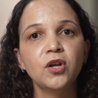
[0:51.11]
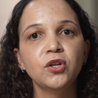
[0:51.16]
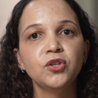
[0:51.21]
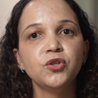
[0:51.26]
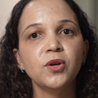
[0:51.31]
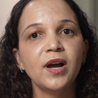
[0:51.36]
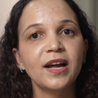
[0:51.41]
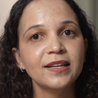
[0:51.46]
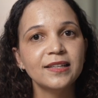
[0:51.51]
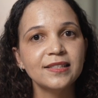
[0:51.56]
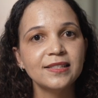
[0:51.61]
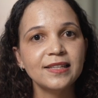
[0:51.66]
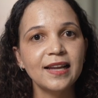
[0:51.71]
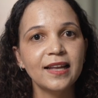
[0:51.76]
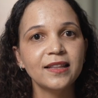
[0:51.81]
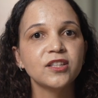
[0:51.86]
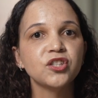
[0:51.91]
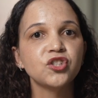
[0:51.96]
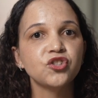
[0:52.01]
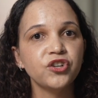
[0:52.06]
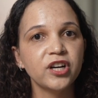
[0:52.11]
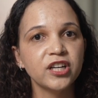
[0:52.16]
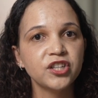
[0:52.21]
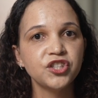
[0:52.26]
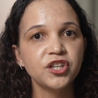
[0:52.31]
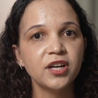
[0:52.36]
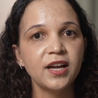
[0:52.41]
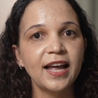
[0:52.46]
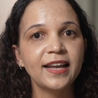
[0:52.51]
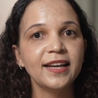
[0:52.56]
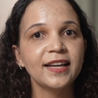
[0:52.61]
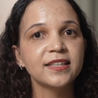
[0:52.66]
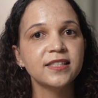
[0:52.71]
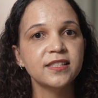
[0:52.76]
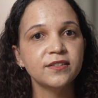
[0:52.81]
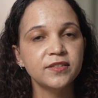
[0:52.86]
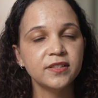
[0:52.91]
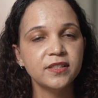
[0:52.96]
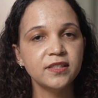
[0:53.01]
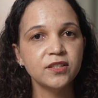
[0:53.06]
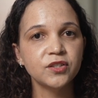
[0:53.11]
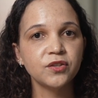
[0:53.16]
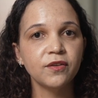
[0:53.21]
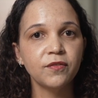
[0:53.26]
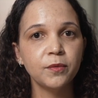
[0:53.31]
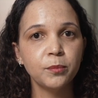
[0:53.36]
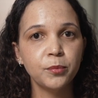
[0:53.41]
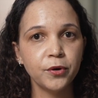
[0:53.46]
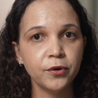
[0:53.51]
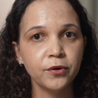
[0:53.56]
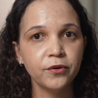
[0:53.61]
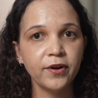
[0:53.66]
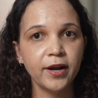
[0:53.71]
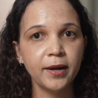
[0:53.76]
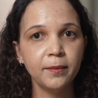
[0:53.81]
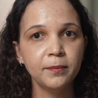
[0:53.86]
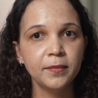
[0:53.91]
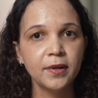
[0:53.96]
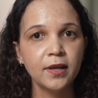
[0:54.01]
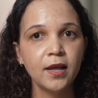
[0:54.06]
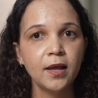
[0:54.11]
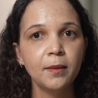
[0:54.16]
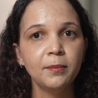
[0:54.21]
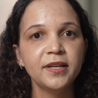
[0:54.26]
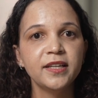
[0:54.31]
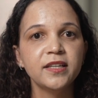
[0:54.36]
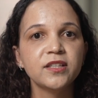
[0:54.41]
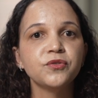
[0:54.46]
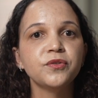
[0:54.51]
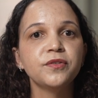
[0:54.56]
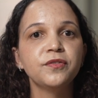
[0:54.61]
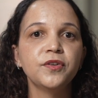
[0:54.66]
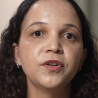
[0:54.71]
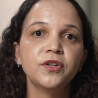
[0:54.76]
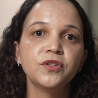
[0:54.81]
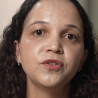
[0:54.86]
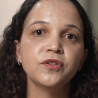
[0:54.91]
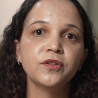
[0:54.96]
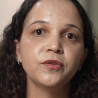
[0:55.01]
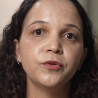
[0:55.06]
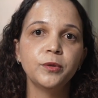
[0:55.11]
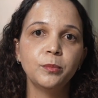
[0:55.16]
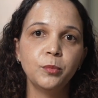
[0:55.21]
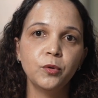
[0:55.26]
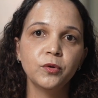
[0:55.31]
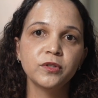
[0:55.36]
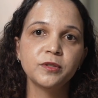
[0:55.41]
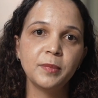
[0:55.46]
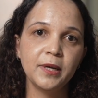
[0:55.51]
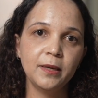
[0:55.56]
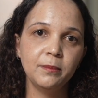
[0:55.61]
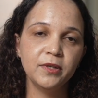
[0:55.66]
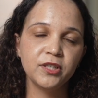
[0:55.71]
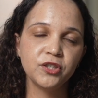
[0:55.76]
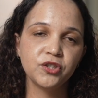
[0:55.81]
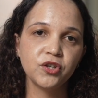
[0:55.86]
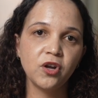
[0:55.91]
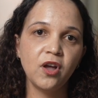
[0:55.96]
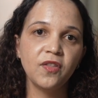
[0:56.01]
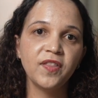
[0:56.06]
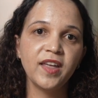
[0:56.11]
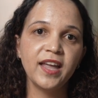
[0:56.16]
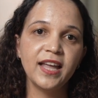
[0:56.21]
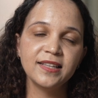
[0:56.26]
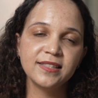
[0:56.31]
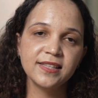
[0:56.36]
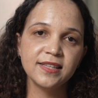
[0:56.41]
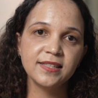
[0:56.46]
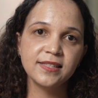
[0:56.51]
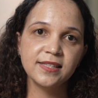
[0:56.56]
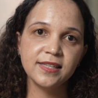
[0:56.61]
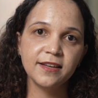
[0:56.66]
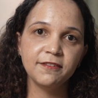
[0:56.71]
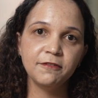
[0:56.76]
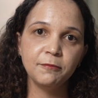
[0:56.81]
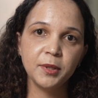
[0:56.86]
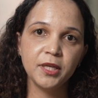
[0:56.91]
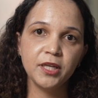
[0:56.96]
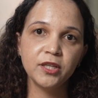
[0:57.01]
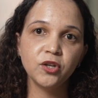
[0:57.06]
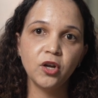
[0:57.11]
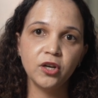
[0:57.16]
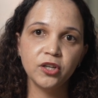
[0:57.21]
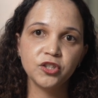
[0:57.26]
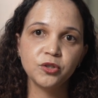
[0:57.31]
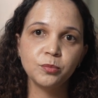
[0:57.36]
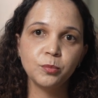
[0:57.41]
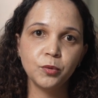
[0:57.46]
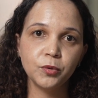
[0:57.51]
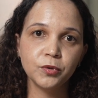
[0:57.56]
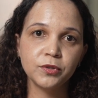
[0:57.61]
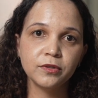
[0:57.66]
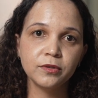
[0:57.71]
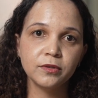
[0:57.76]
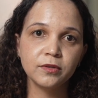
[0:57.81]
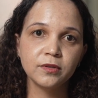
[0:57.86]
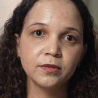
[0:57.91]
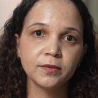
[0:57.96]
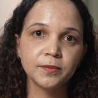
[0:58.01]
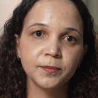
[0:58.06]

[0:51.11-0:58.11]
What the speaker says: To understand the structure and activities of the program, please refer to the reports published on the SACFP Knowledge Portal.